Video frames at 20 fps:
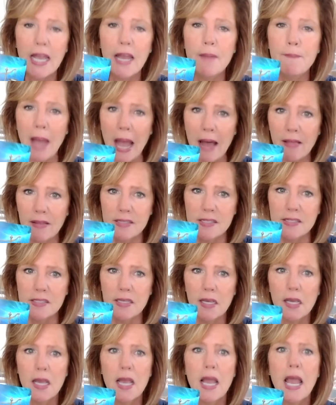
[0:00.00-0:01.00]

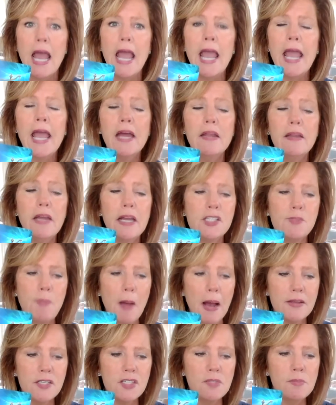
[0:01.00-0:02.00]
balance. And it's
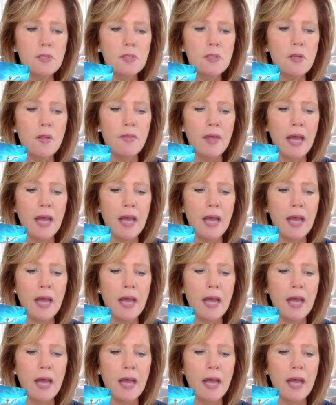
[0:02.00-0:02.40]
possible